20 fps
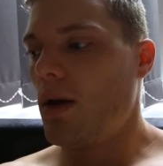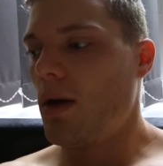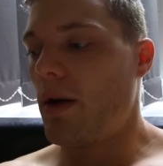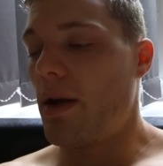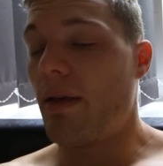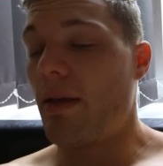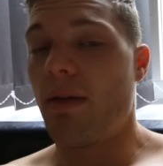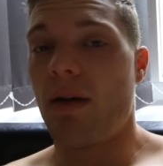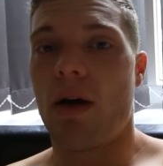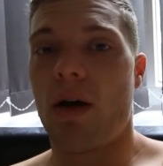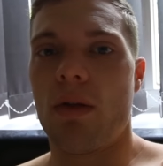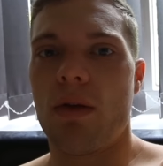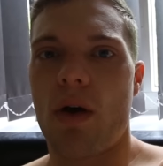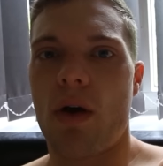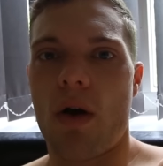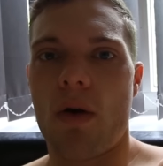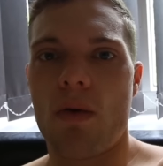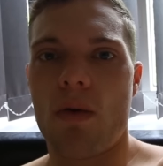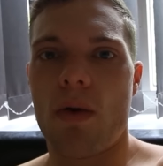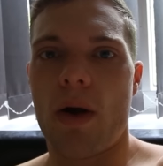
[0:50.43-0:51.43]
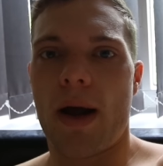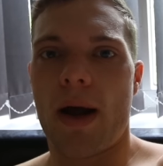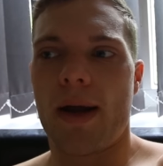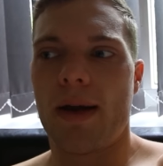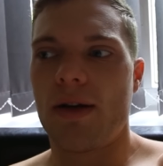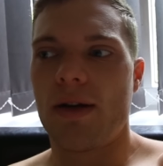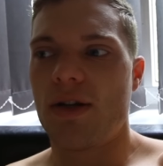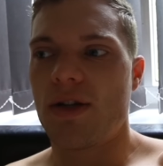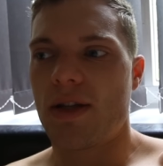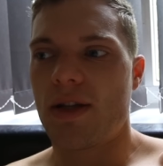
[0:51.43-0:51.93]
Gonna keep the goal the goal
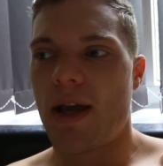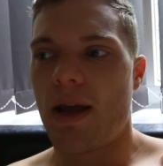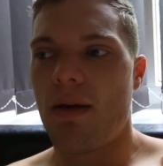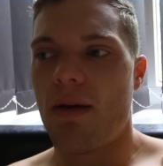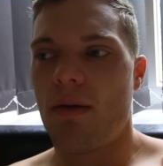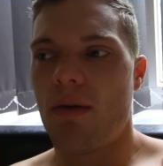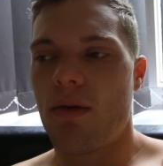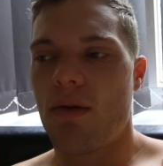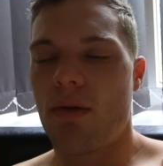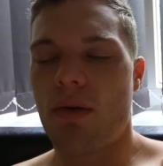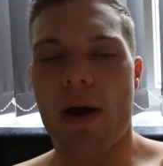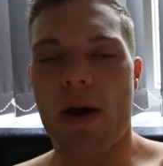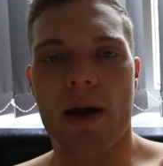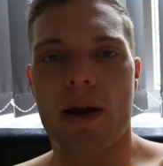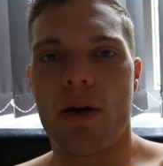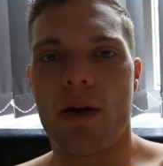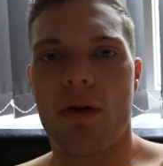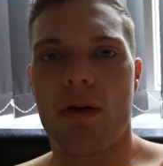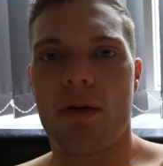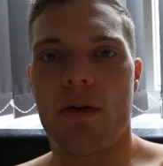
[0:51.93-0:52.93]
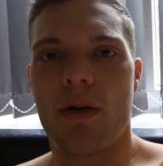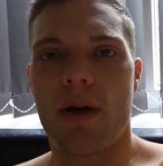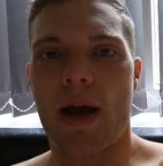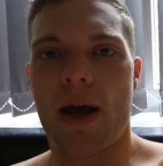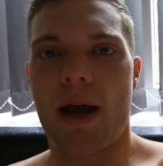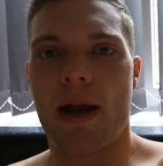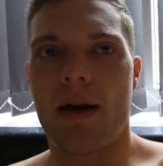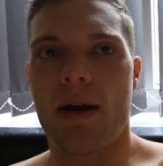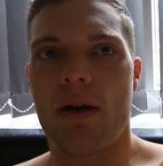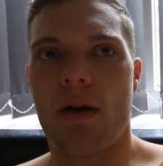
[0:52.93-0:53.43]
and just keep cracking on
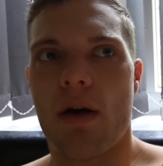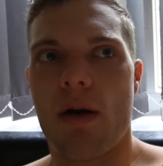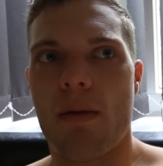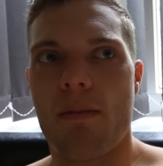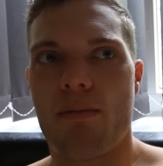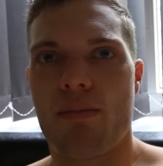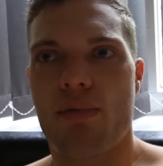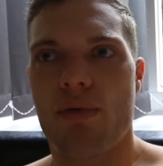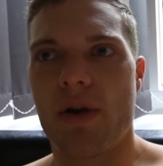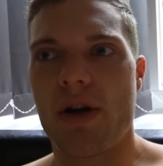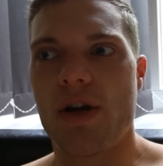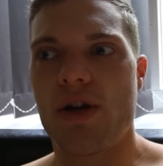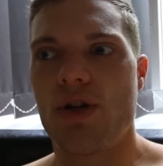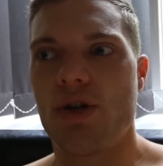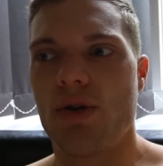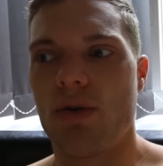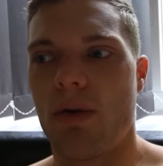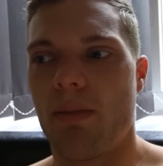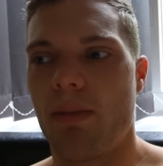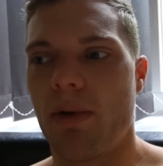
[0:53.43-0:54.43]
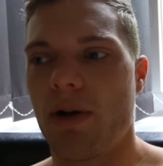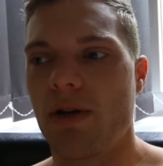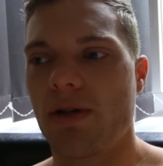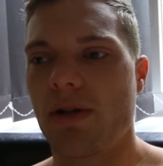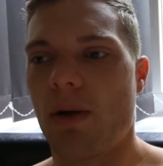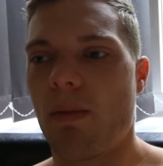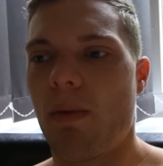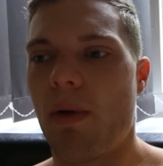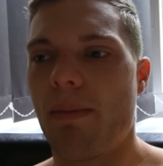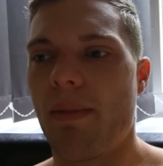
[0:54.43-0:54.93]
and I'm pretty sure
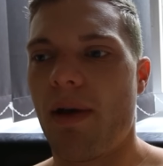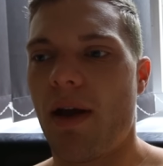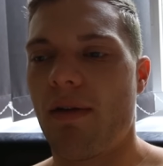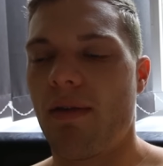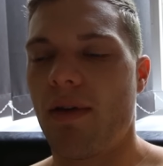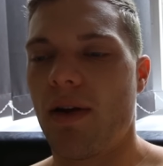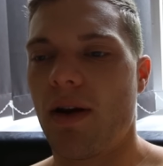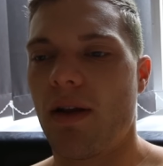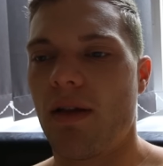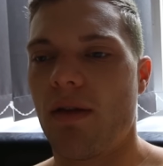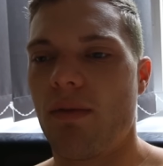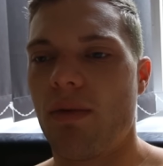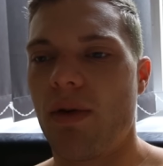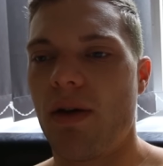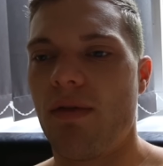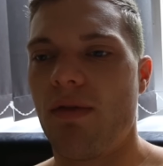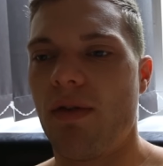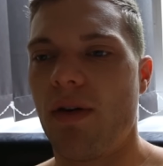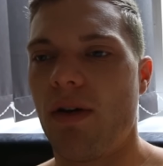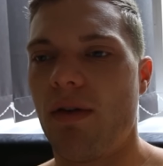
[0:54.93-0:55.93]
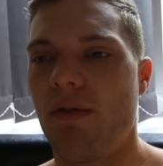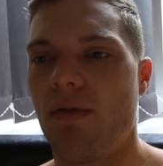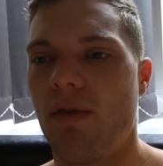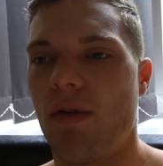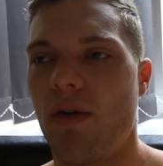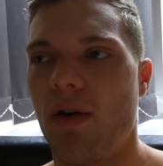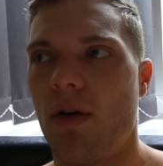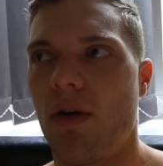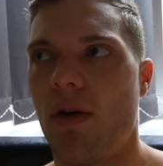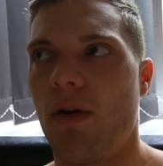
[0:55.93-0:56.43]
because I won't be having another refeed
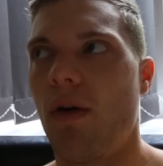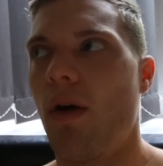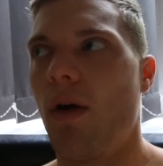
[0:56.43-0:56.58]
for